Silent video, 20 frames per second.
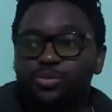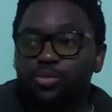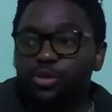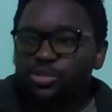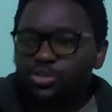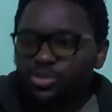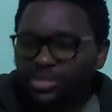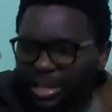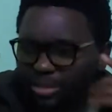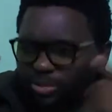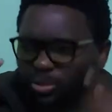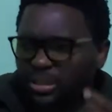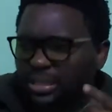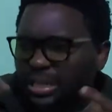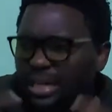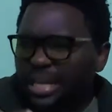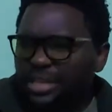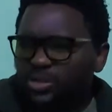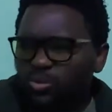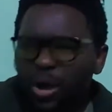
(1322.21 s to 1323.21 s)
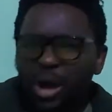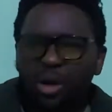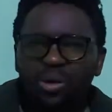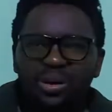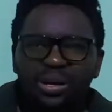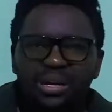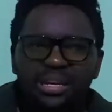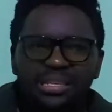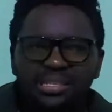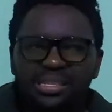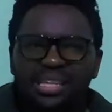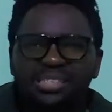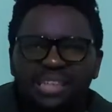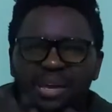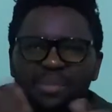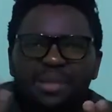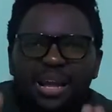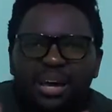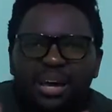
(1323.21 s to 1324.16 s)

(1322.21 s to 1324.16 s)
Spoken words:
because you start to realize, wow, it's the same